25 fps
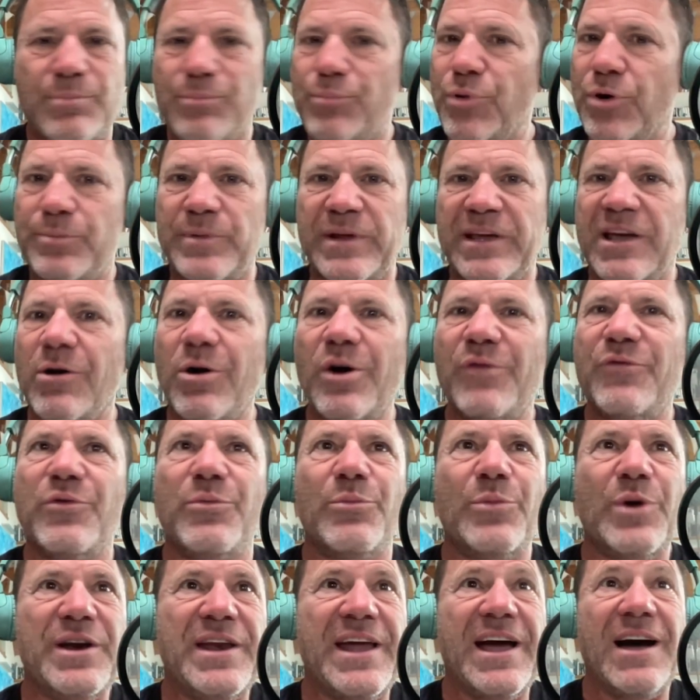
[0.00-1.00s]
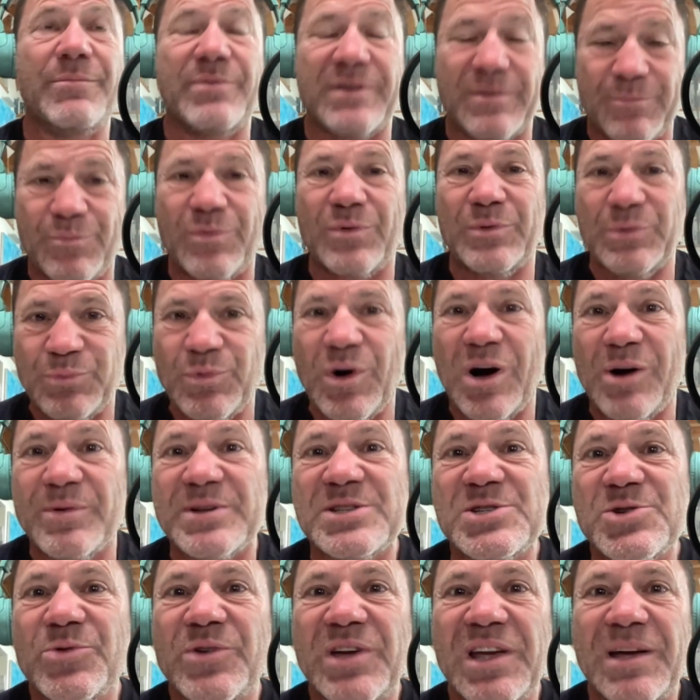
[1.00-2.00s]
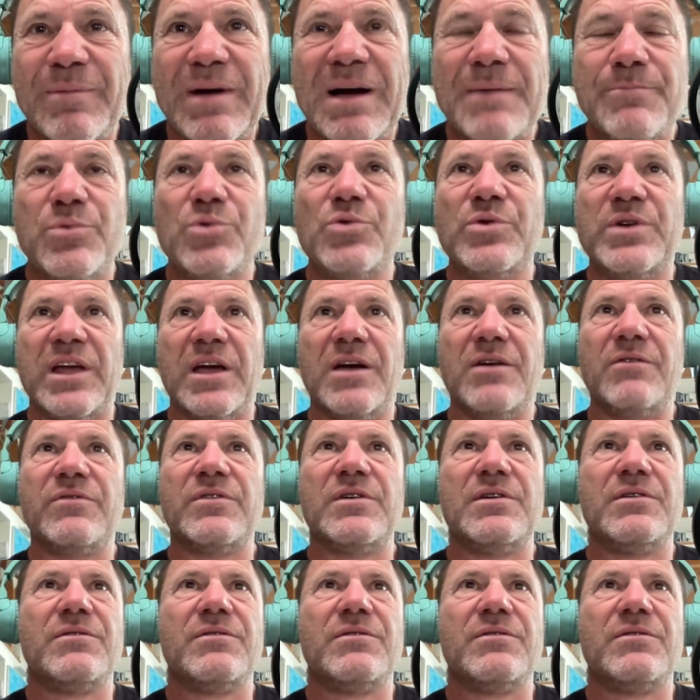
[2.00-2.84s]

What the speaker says: probably go off on one now, but while we're talking about Borneo,